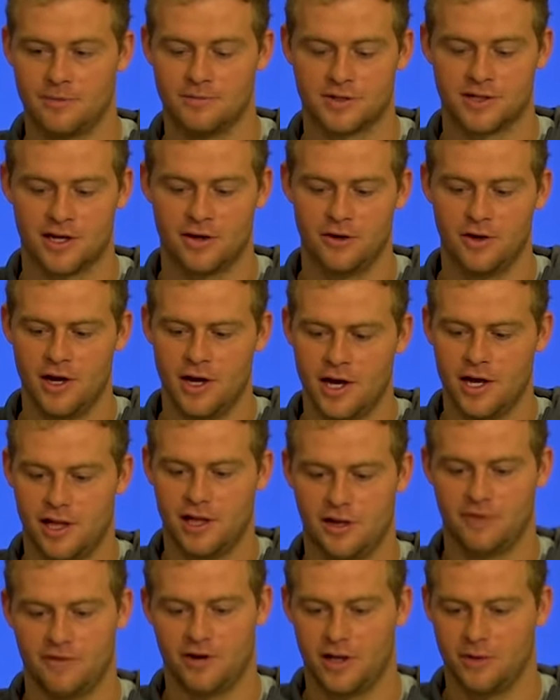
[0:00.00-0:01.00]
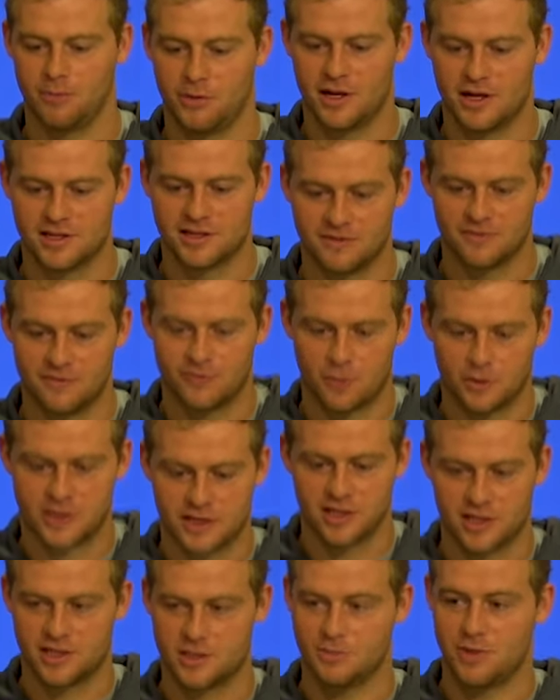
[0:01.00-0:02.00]
So, you know, very blessed and
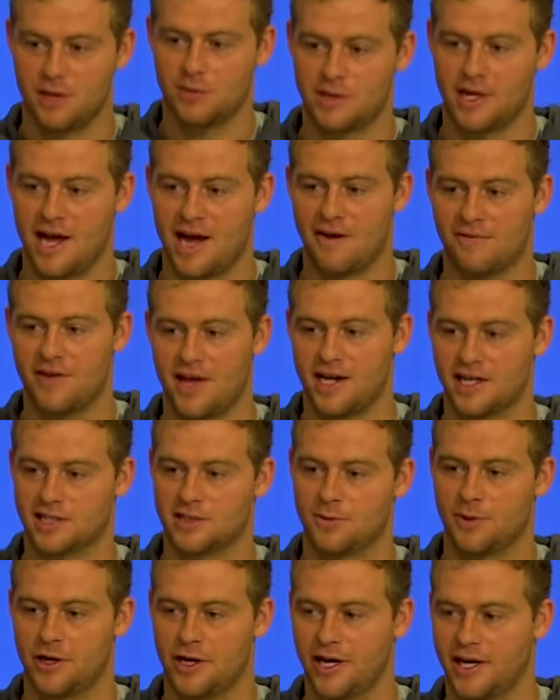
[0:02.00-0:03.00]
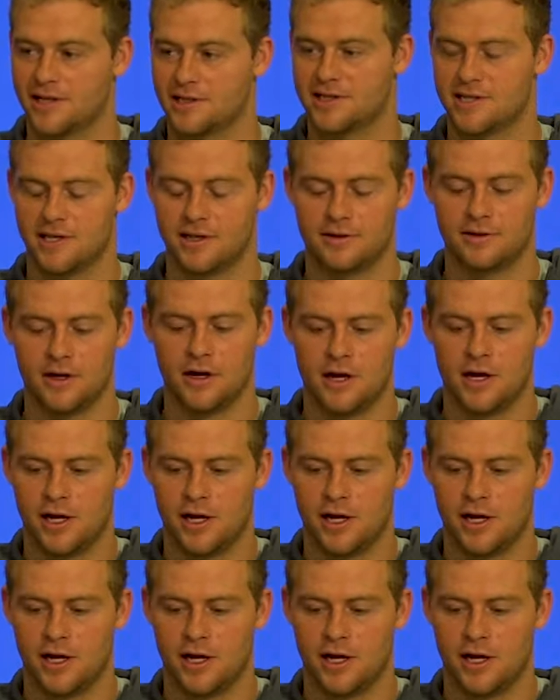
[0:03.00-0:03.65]
fortunate to be able to have that experience and,